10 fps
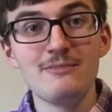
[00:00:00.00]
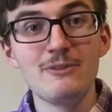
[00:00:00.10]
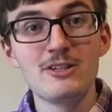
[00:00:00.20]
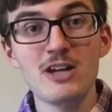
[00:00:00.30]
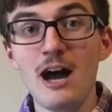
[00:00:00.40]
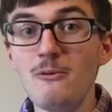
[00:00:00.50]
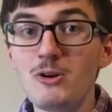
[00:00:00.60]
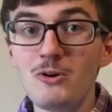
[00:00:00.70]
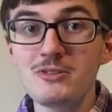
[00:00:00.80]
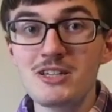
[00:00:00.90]
which I
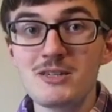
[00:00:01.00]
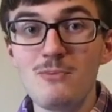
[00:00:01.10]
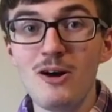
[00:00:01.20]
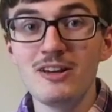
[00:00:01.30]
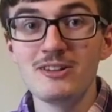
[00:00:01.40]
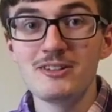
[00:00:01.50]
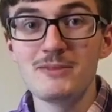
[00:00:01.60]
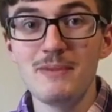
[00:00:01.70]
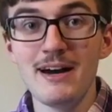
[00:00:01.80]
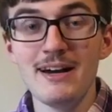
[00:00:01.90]
won't go into
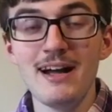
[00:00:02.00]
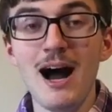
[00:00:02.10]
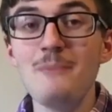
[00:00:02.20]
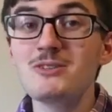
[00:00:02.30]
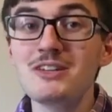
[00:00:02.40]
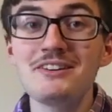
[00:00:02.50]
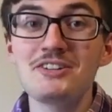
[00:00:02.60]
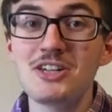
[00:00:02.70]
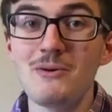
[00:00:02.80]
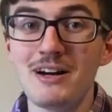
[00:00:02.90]
spoilers, but I'm just going to
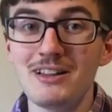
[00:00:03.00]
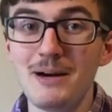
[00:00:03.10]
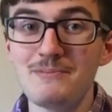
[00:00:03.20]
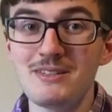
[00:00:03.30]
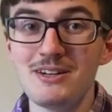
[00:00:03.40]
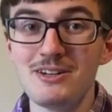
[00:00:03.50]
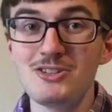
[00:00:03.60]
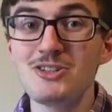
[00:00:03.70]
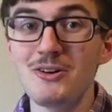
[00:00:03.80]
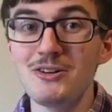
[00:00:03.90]
show a clip to
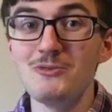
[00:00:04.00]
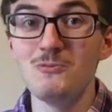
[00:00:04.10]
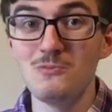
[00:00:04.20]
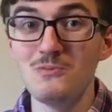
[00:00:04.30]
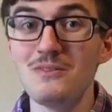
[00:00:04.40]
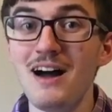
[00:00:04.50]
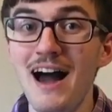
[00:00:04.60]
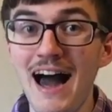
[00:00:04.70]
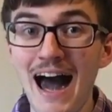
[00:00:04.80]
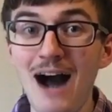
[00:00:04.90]
show you
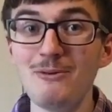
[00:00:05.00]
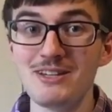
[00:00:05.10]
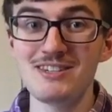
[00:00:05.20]
how it